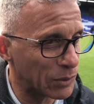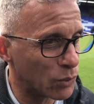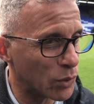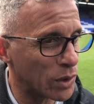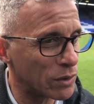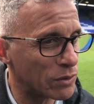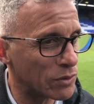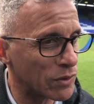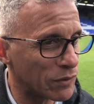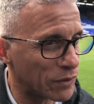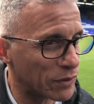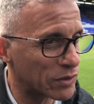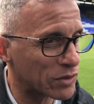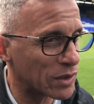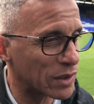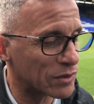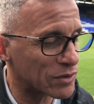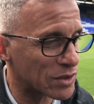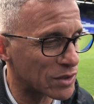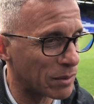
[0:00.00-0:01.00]
won
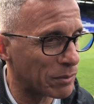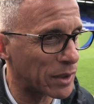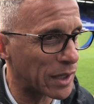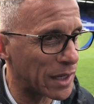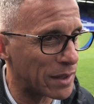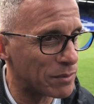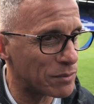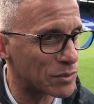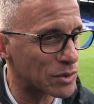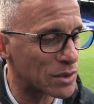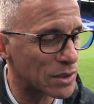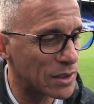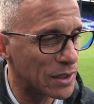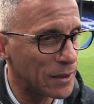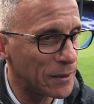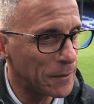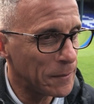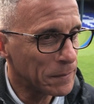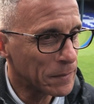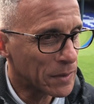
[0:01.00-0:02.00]
some games,
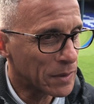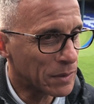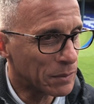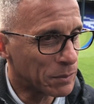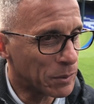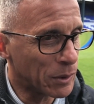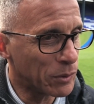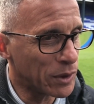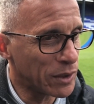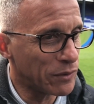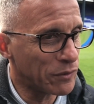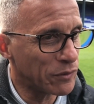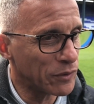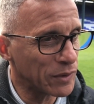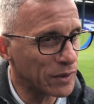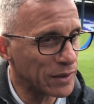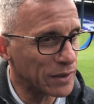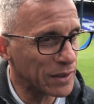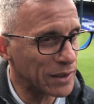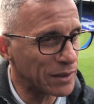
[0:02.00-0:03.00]
but
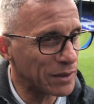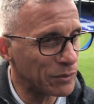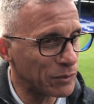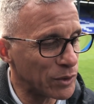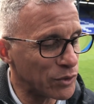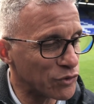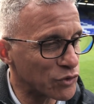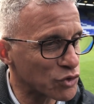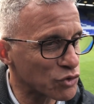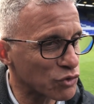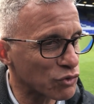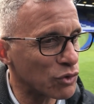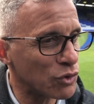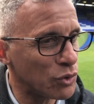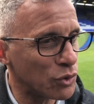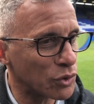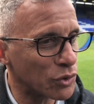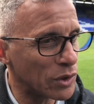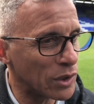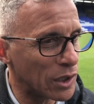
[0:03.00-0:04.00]
we've uh, we've
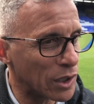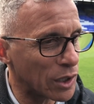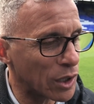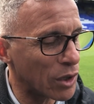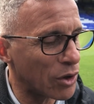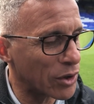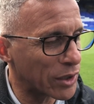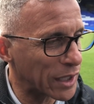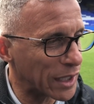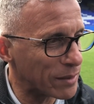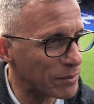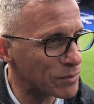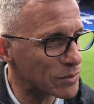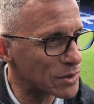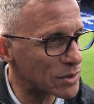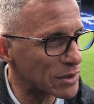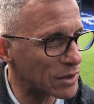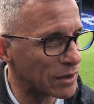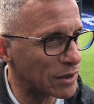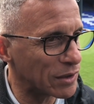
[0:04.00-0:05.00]
drawn a lot of
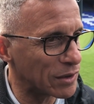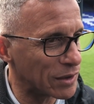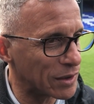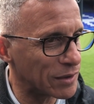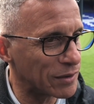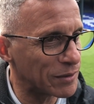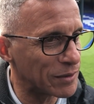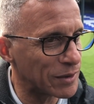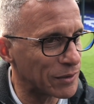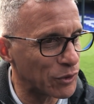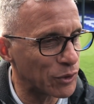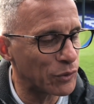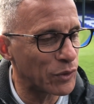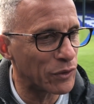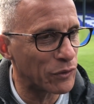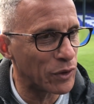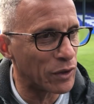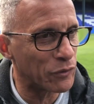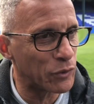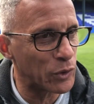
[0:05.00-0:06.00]
games. Uh, uh, if, we,
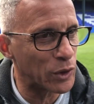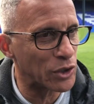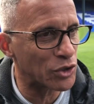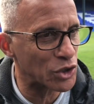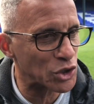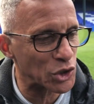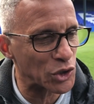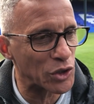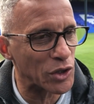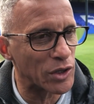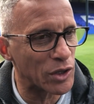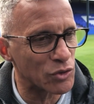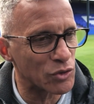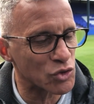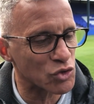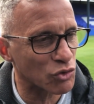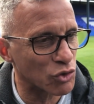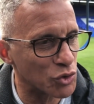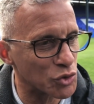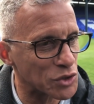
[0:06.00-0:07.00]
going uh, we could have turned
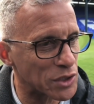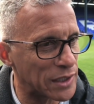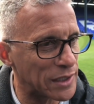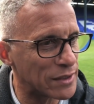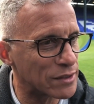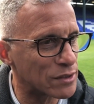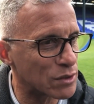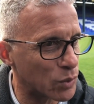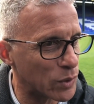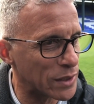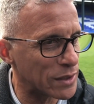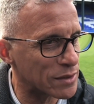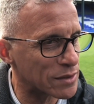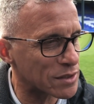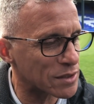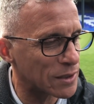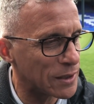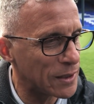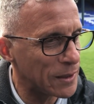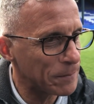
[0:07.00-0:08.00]
those draws into
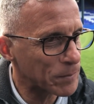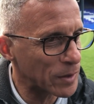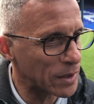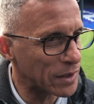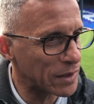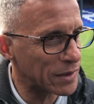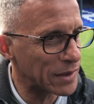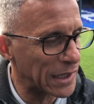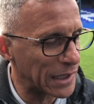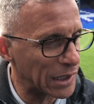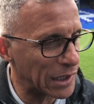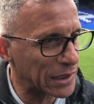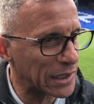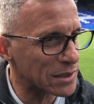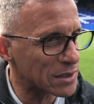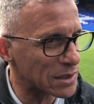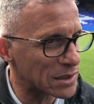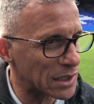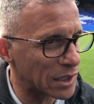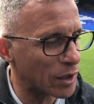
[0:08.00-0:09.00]
wins, that
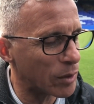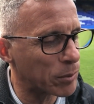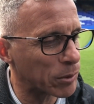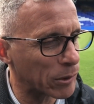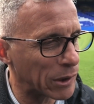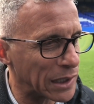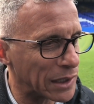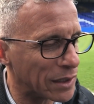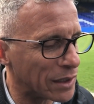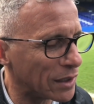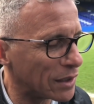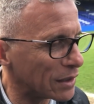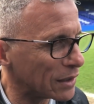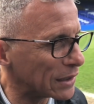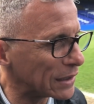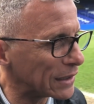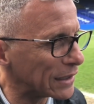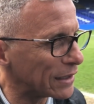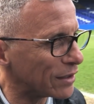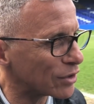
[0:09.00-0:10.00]
gets us then operating in
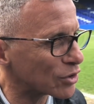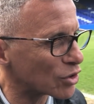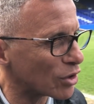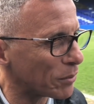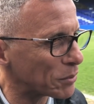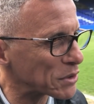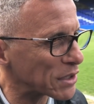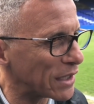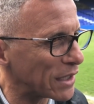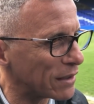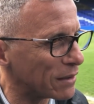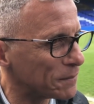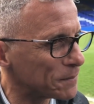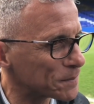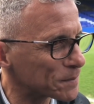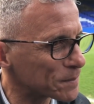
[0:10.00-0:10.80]
the, in the top ten.